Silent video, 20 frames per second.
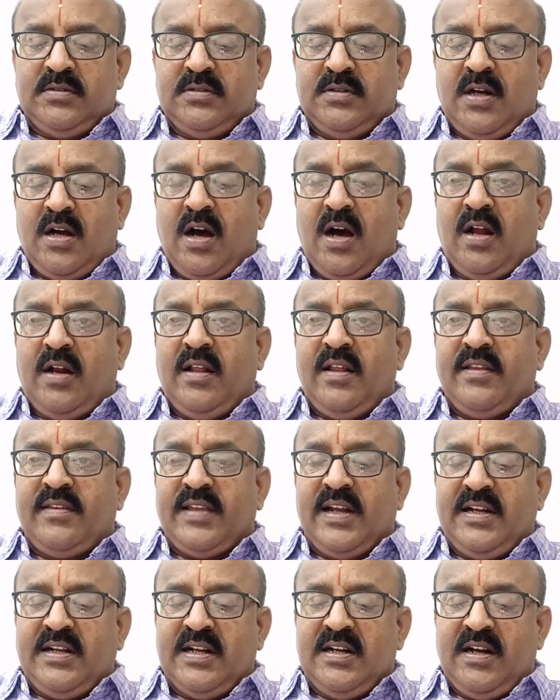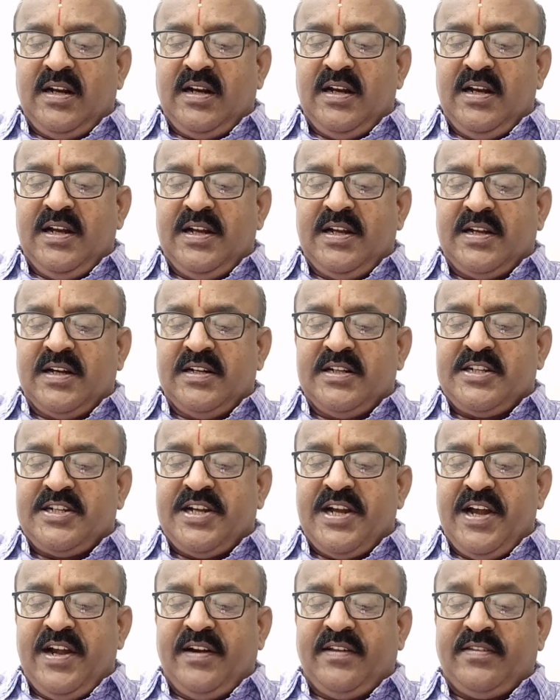or subtle related
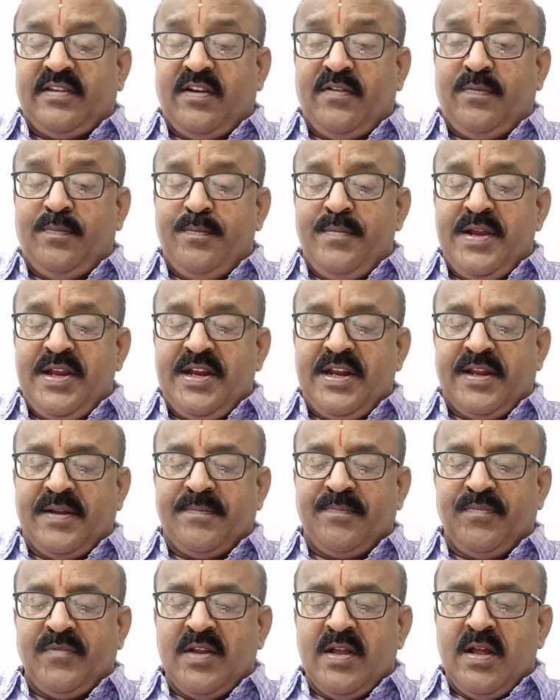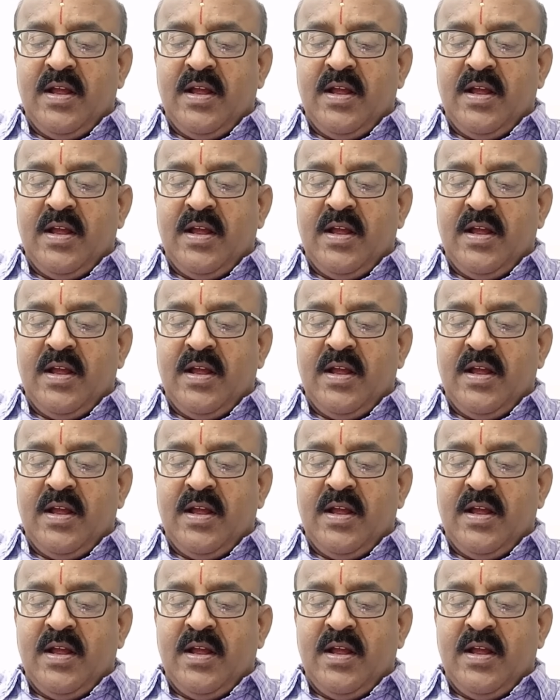shades of meaning.